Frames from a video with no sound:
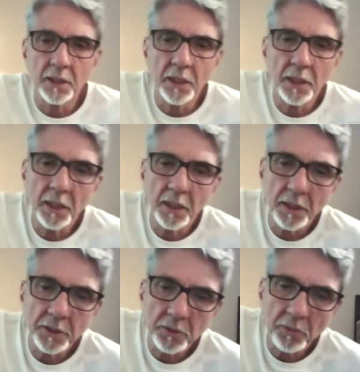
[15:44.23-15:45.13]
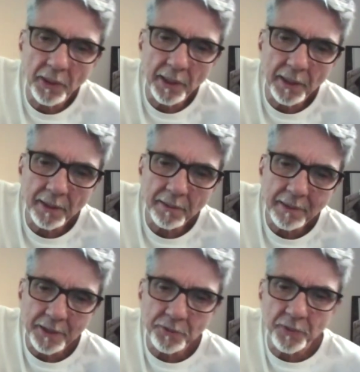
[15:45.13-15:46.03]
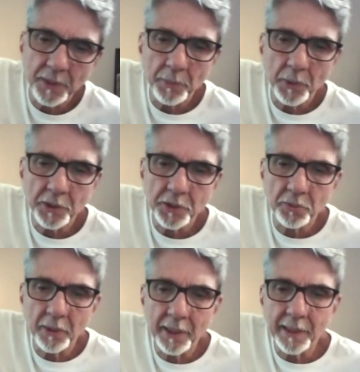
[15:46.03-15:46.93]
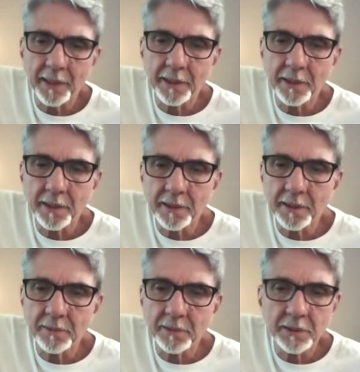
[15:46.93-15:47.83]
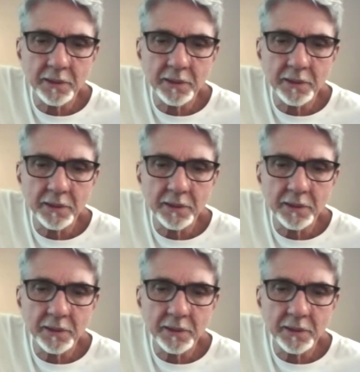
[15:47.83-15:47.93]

Ishwara Tattvam or Ishwara Yana.